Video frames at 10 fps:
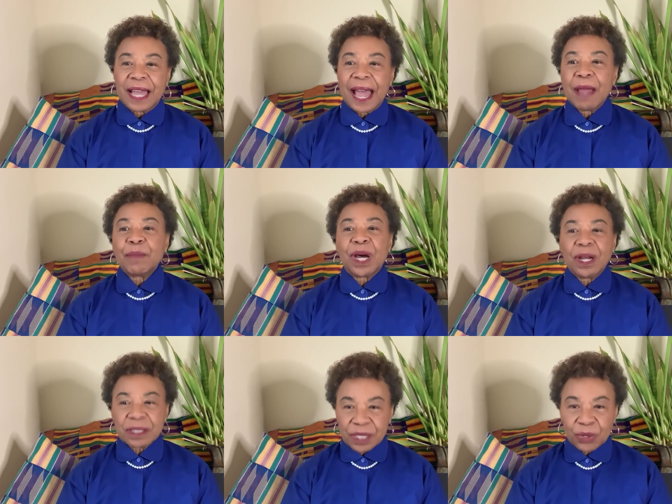I'm
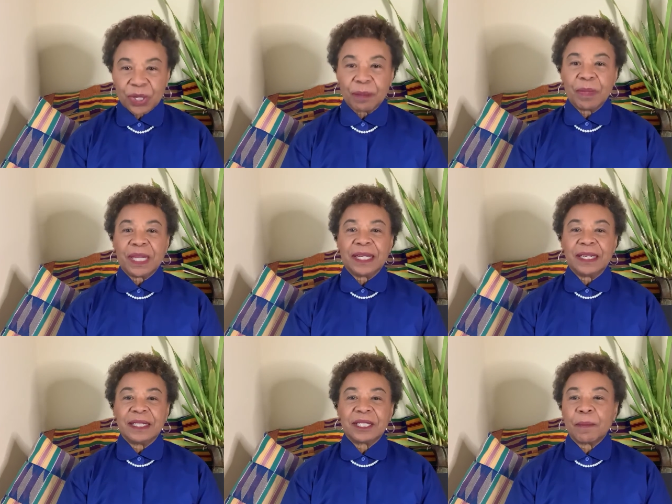also committed
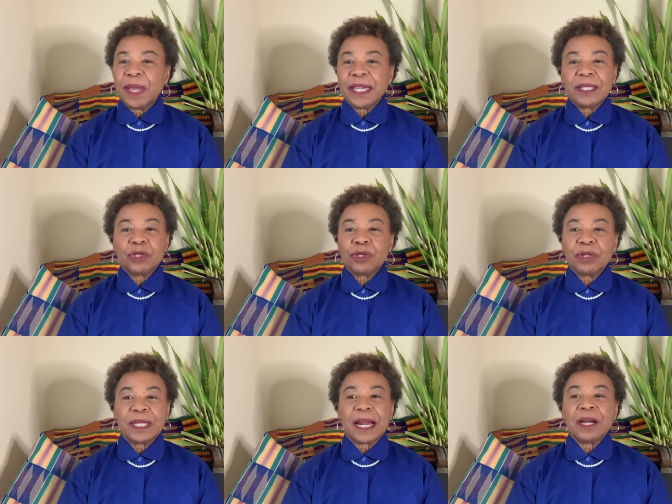to making sure
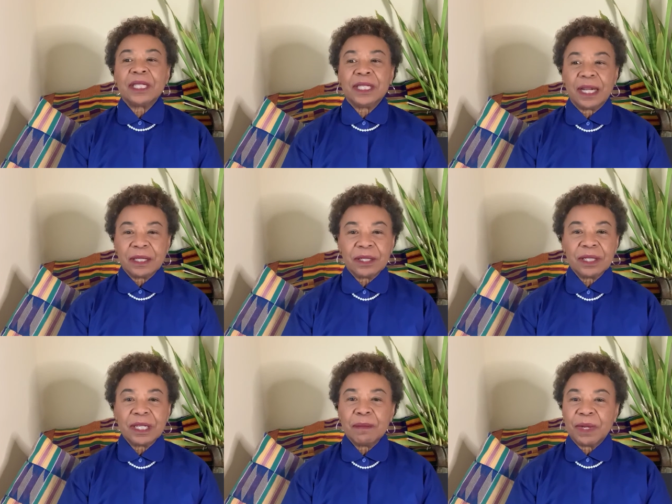that our
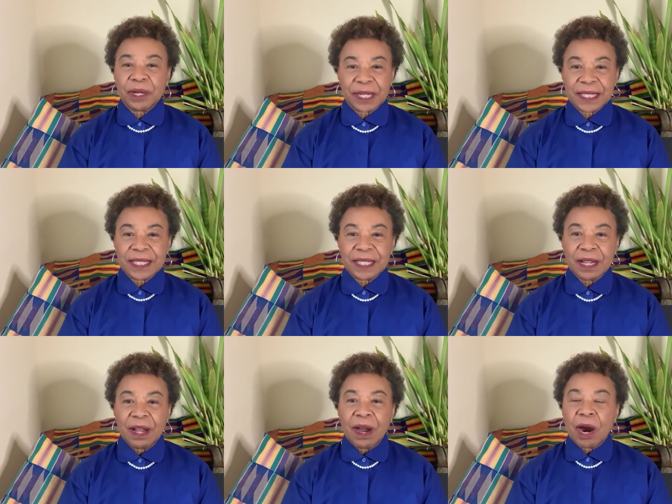younger Americans
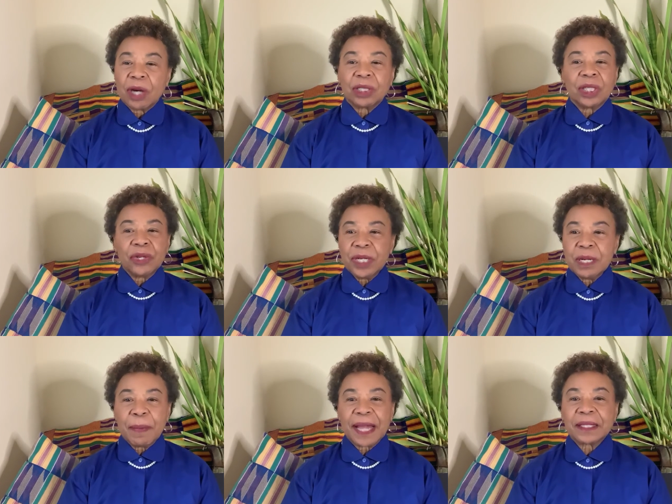are learning
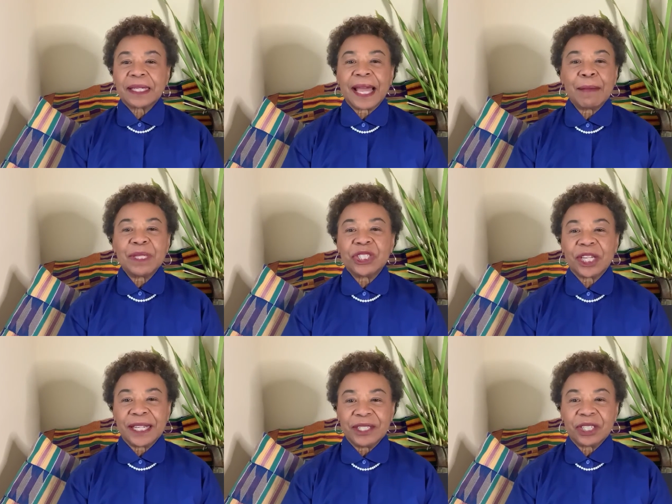about climate
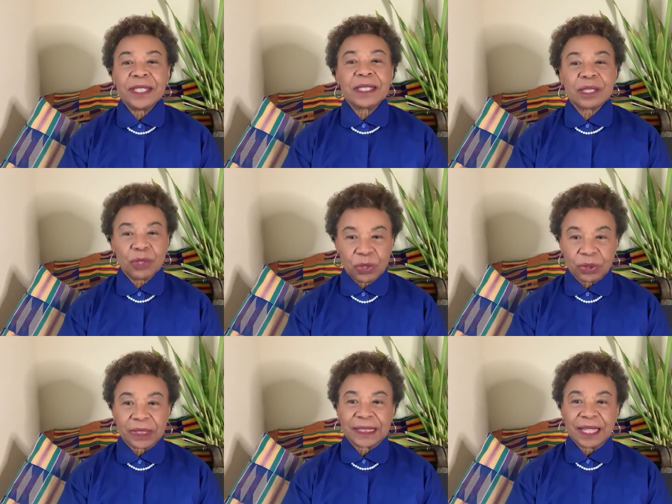change in
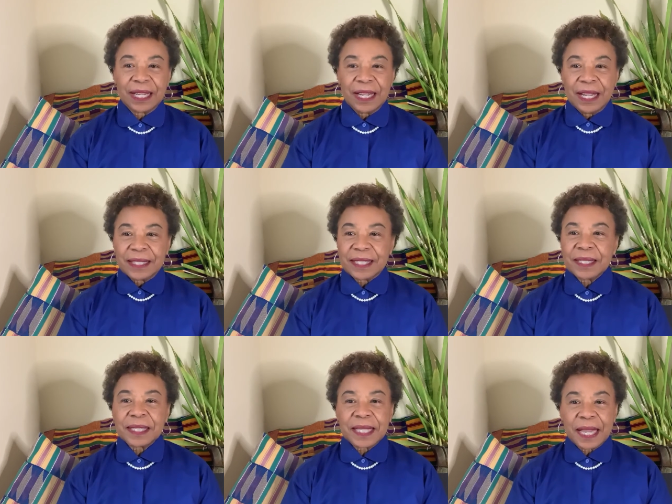schools,
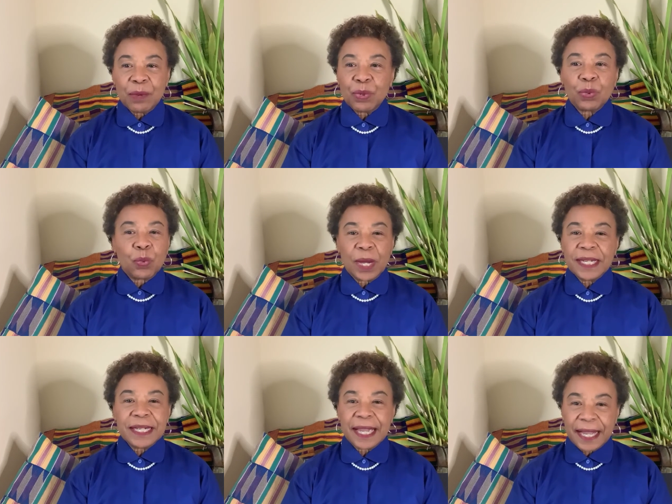since they will
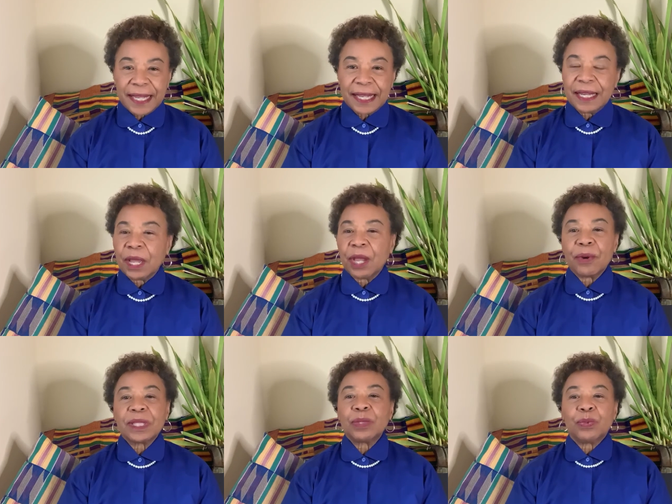one day
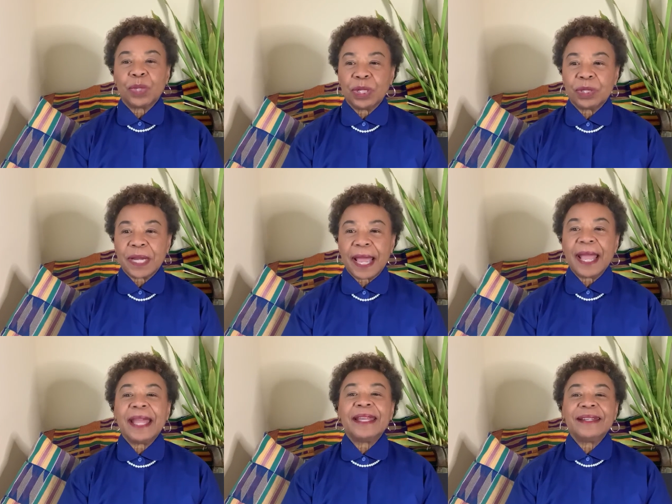inherit the world
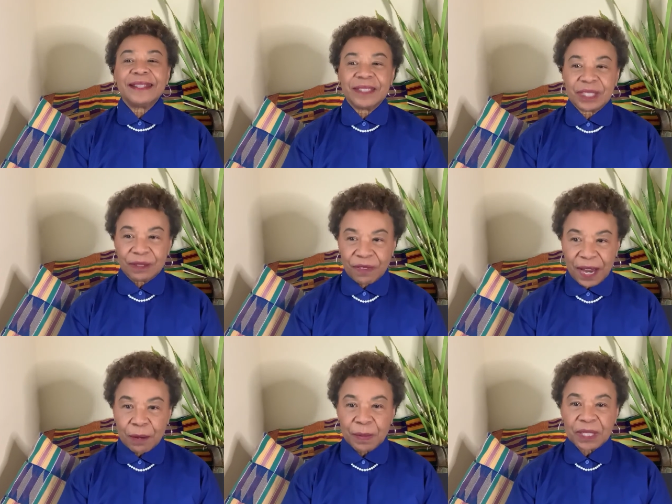and its
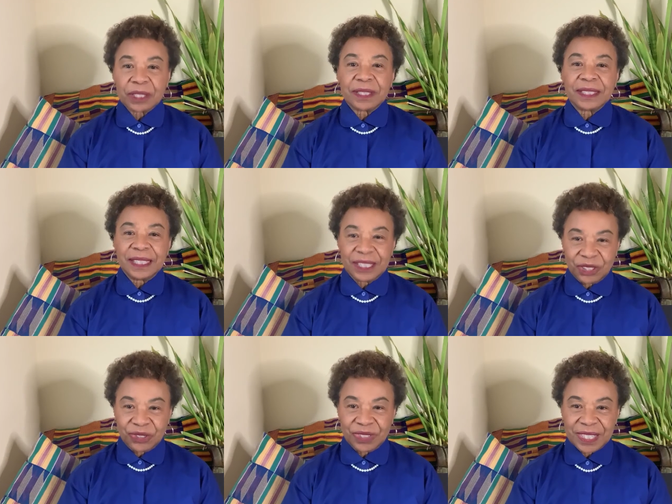environmental
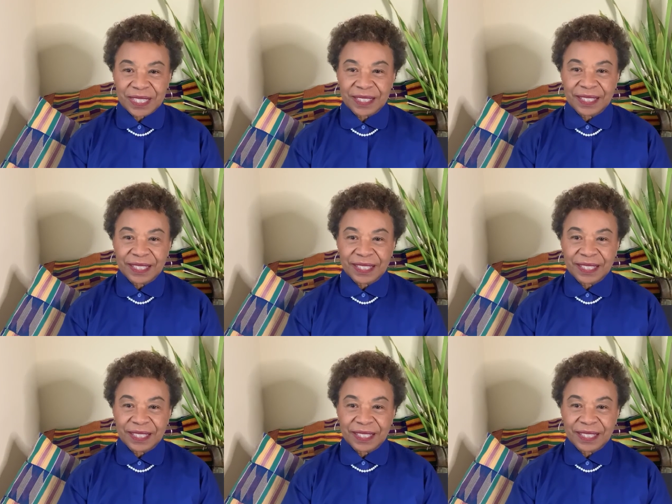issues.